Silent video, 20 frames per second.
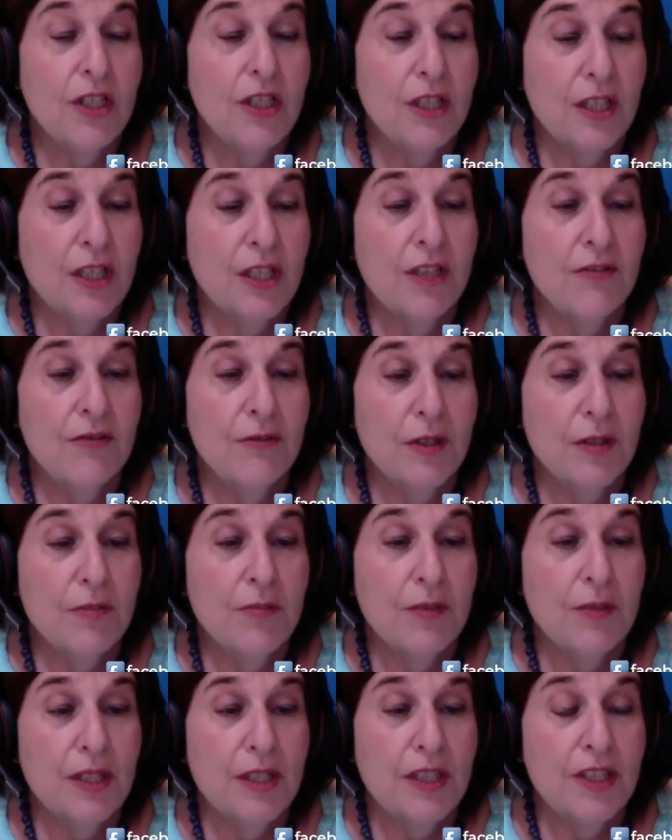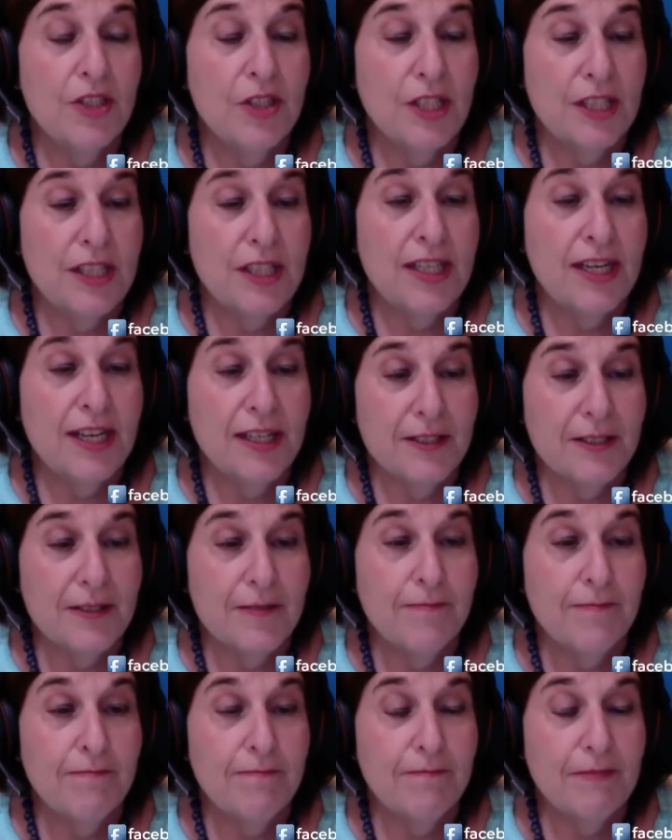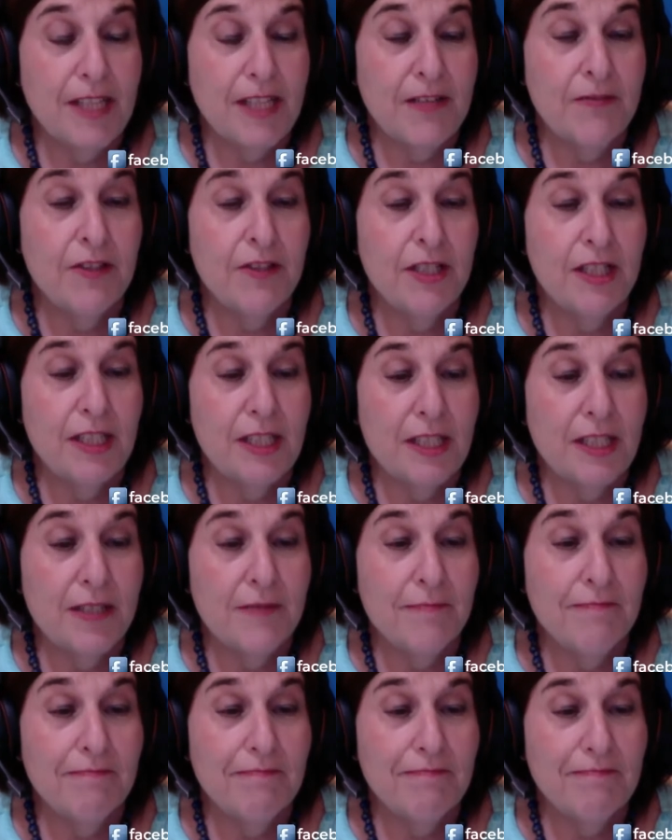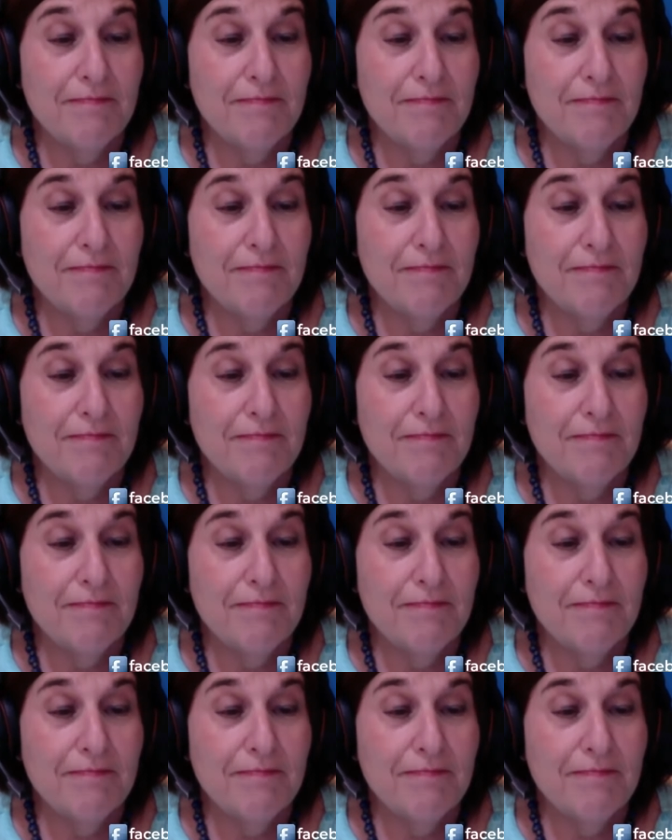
Uh, from uh, J T S, Dave Yadid.